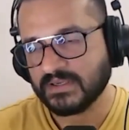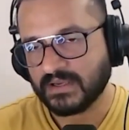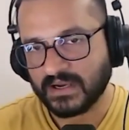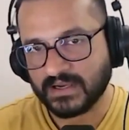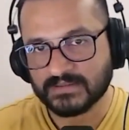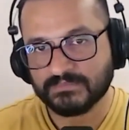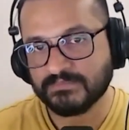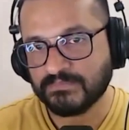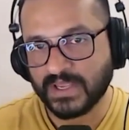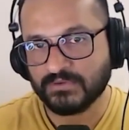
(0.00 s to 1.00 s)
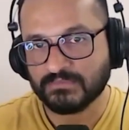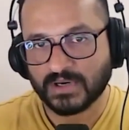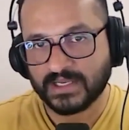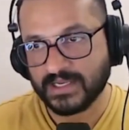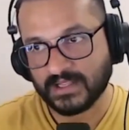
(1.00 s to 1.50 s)
I'll pay you
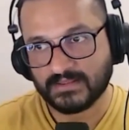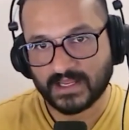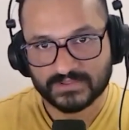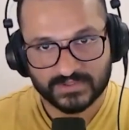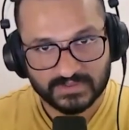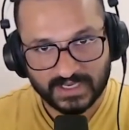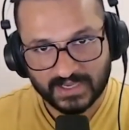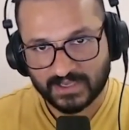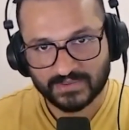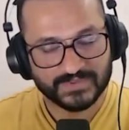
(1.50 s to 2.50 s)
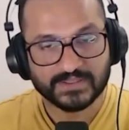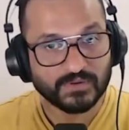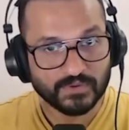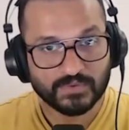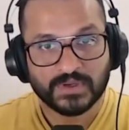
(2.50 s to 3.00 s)
money and that should take care of it.
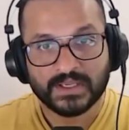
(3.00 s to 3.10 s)
No,